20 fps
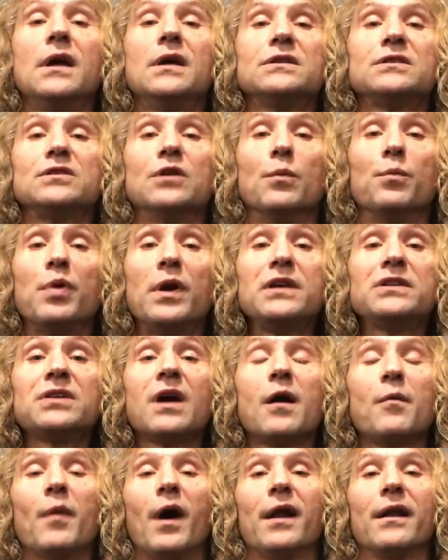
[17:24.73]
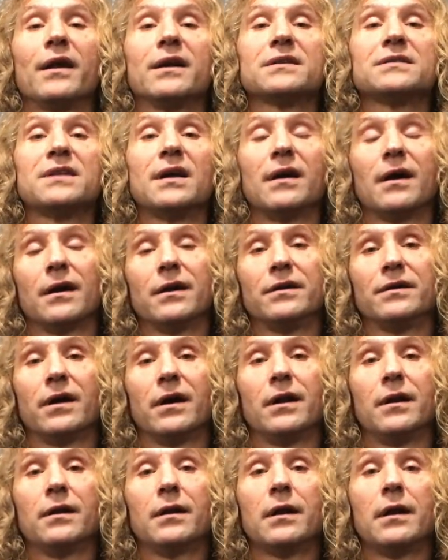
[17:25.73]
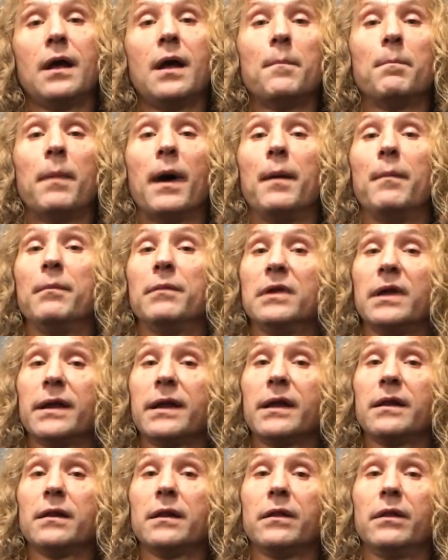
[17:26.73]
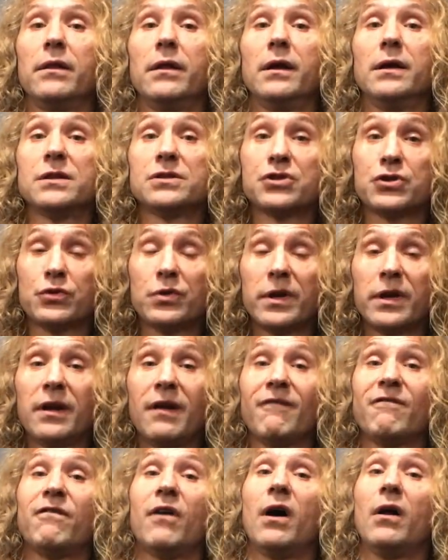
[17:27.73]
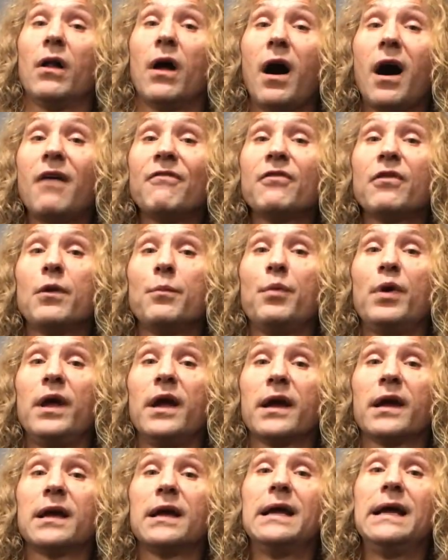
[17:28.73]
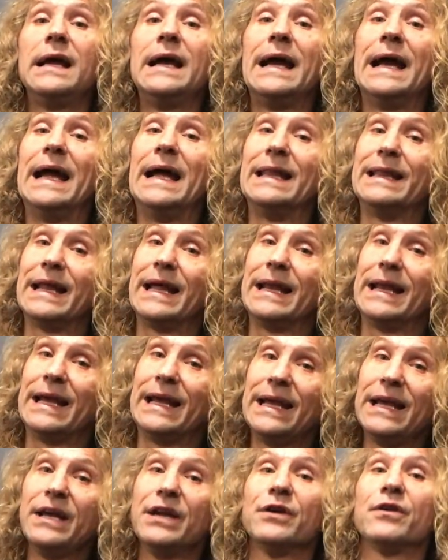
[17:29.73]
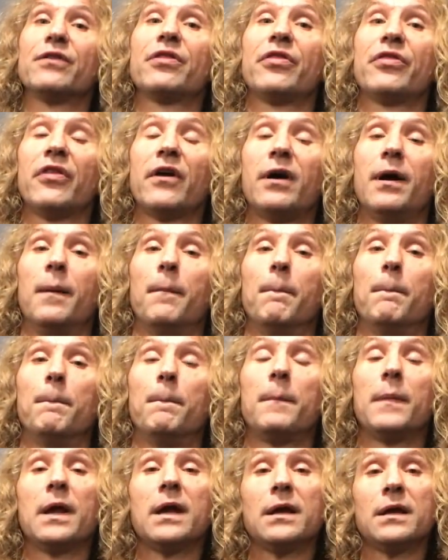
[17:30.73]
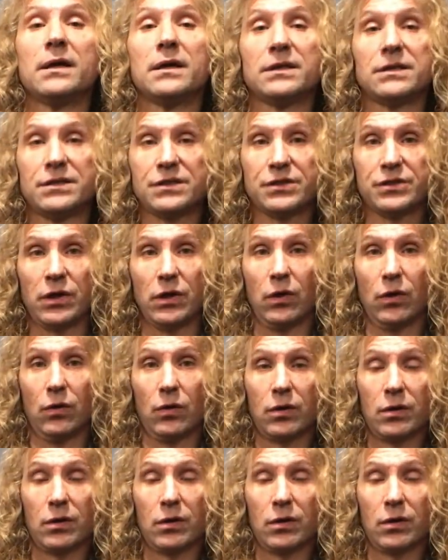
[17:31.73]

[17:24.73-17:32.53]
So pinch harmonics are done by letting the string fall off of the pick and then hit your thumb. So